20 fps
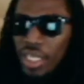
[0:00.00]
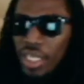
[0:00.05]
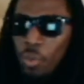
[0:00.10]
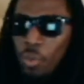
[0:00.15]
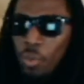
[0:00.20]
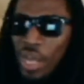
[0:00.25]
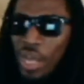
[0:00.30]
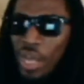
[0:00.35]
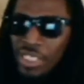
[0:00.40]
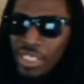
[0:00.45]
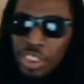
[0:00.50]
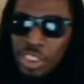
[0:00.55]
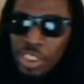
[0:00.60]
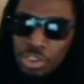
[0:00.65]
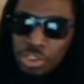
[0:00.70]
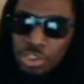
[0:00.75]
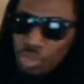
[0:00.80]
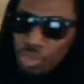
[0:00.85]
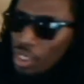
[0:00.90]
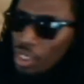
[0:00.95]
while he's
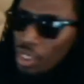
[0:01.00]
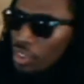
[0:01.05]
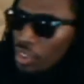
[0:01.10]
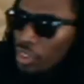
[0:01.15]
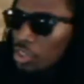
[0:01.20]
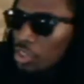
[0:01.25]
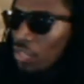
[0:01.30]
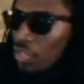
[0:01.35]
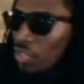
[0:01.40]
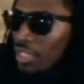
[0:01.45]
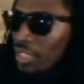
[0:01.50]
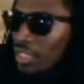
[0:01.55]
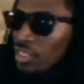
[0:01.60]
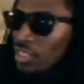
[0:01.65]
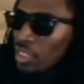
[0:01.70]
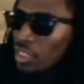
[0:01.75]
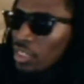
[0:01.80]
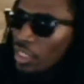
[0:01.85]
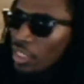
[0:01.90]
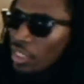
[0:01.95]
struggling, trying to
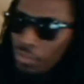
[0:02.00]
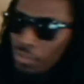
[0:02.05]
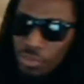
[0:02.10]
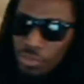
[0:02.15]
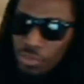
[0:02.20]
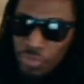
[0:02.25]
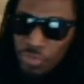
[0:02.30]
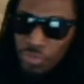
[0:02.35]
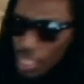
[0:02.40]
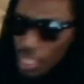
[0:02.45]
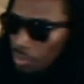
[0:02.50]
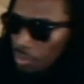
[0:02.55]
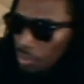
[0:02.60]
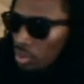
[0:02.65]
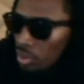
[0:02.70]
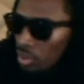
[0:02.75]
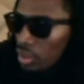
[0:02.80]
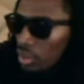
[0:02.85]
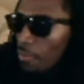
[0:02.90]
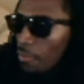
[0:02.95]
take care of his
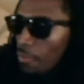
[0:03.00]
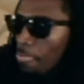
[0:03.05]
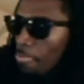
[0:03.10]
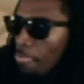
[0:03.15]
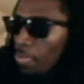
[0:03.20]
family,